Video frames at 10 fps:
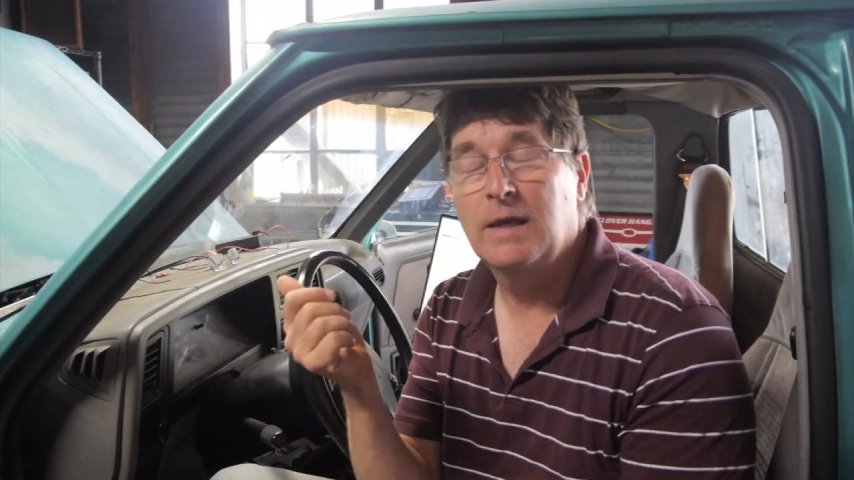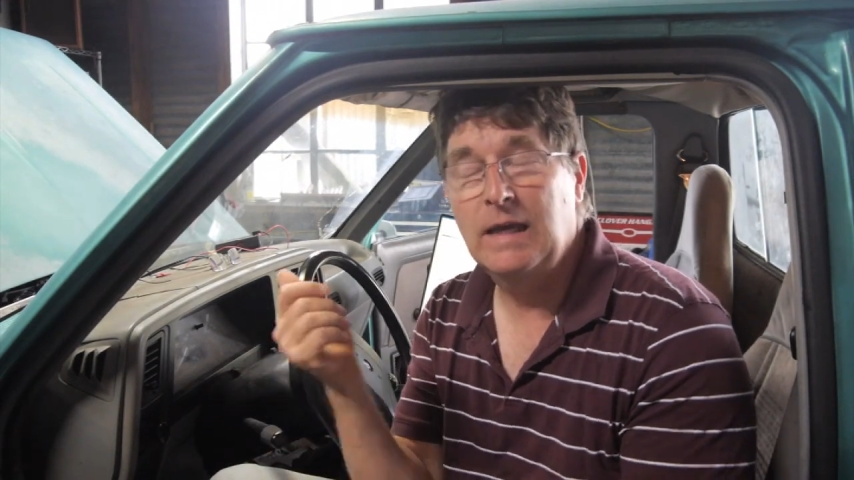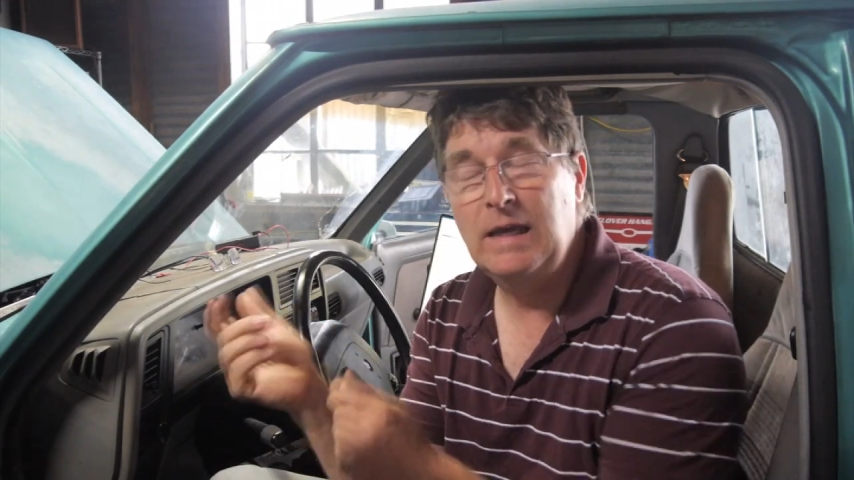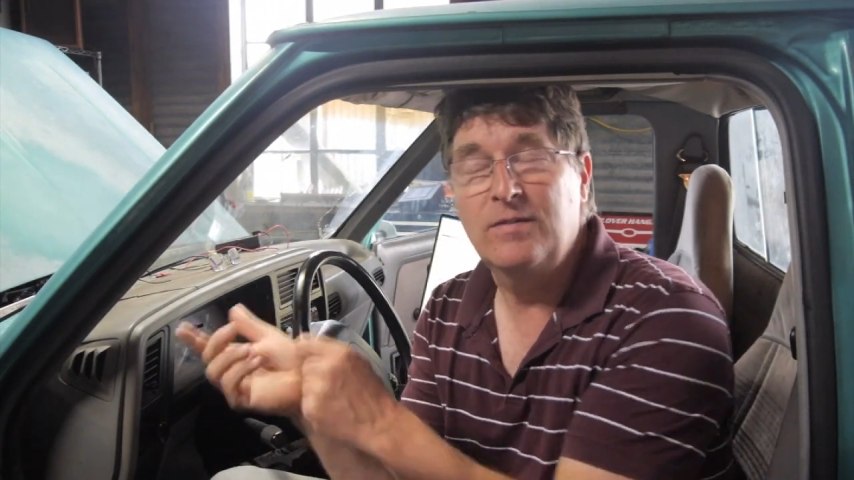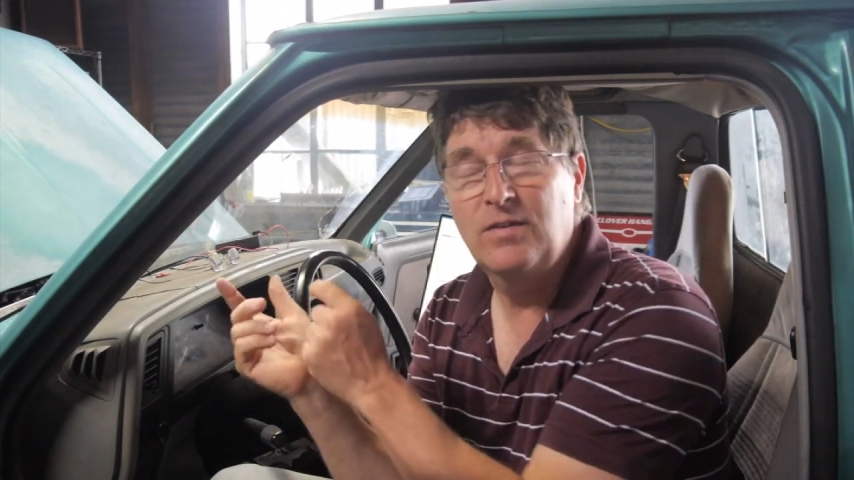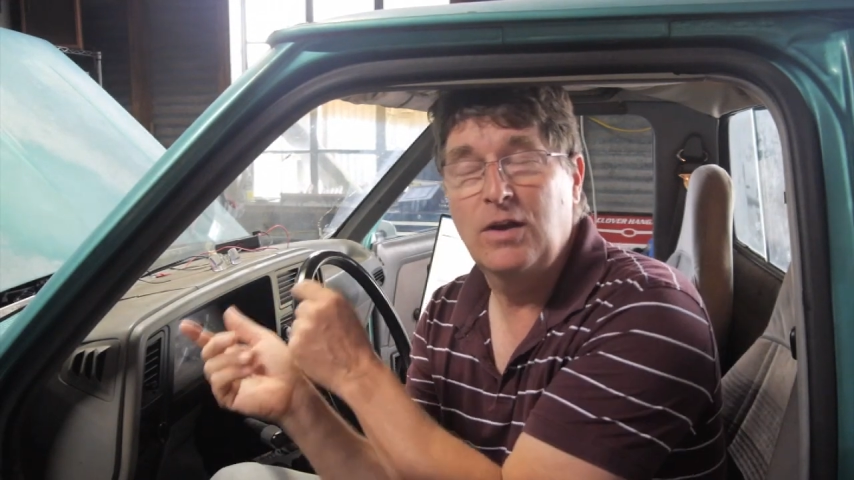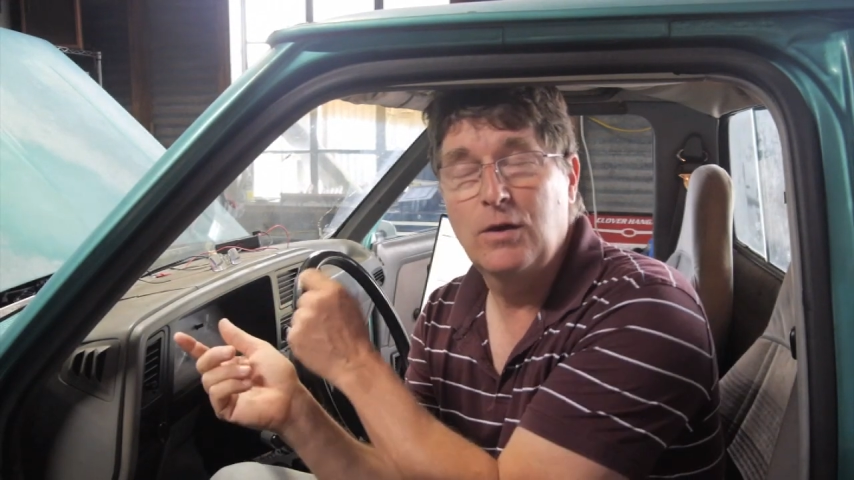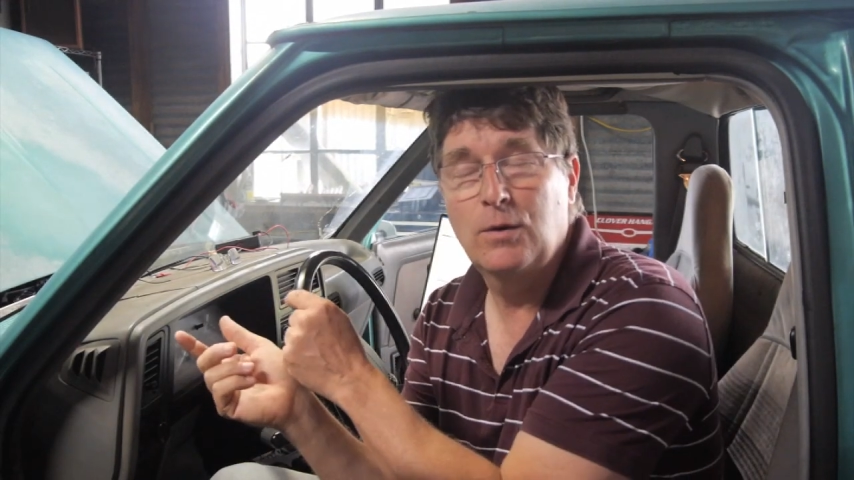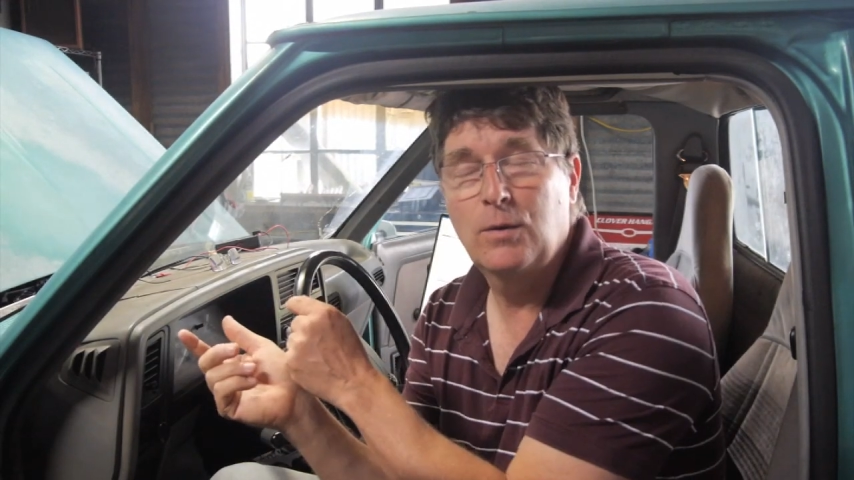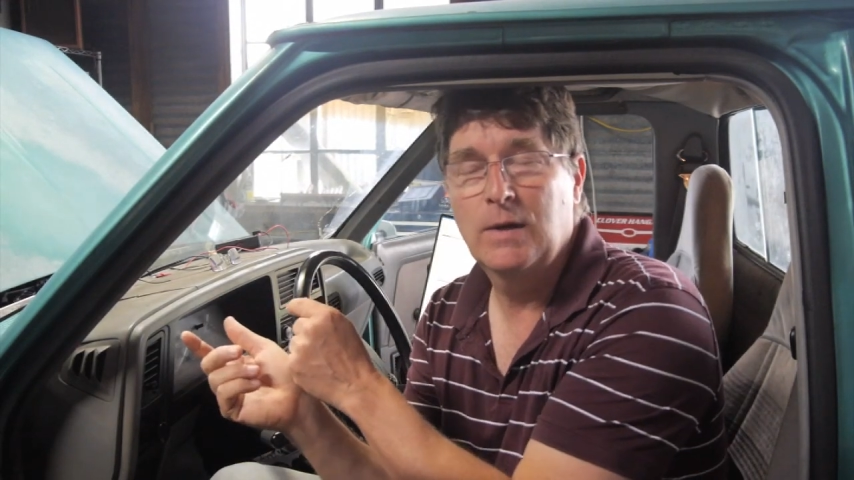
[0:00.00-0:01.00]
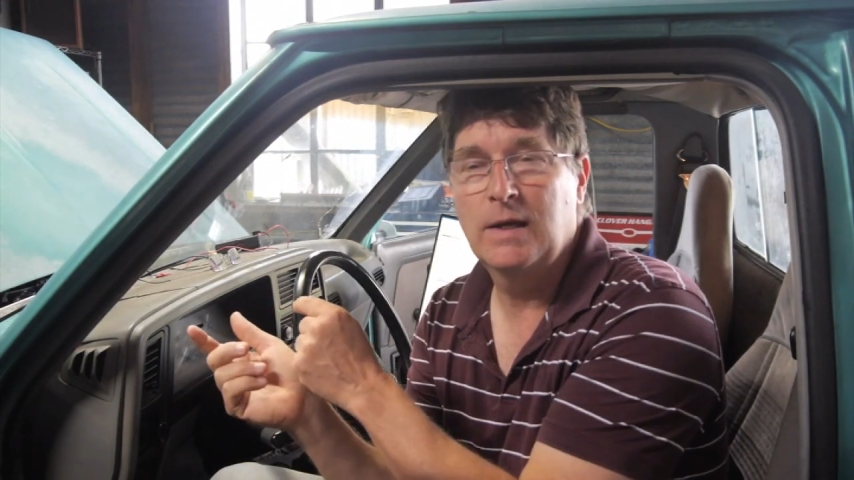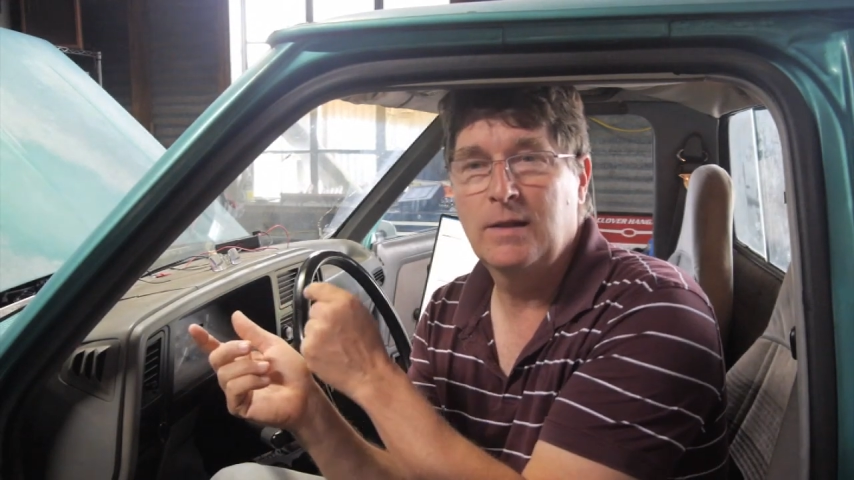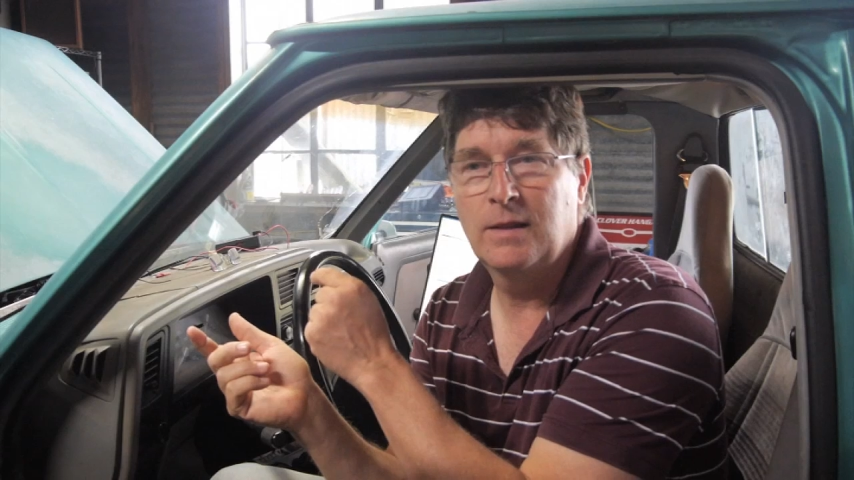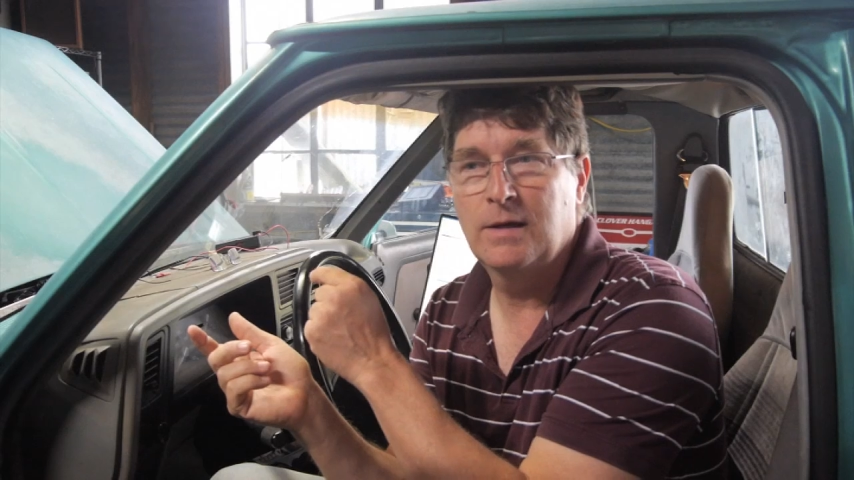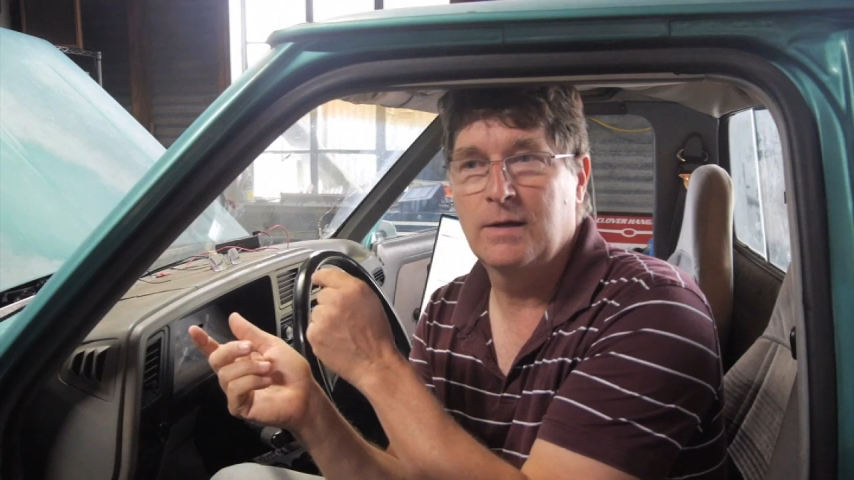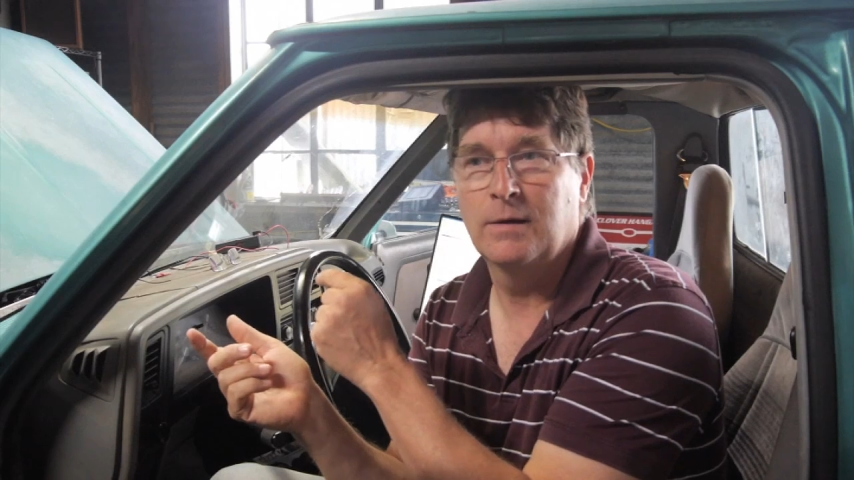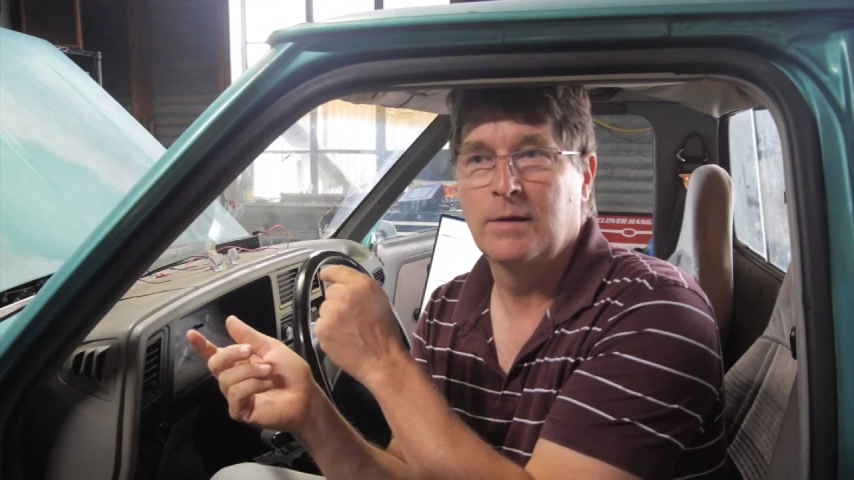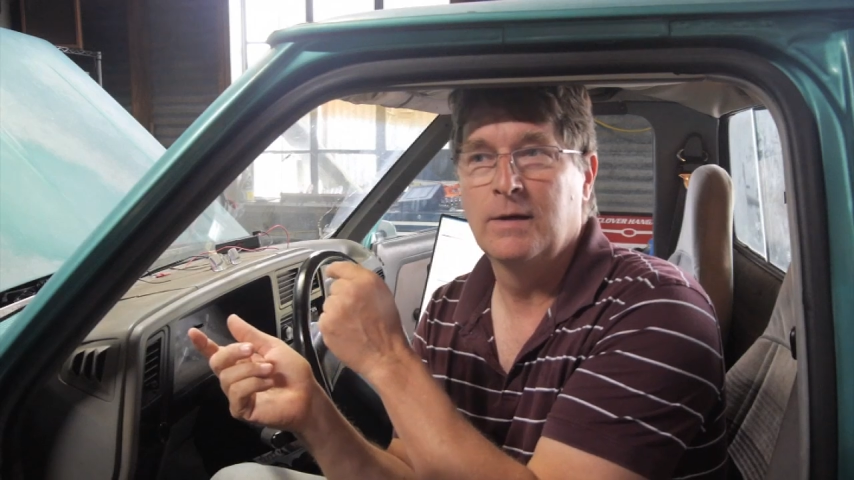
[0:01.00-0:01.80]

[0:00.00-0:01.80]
ECU in the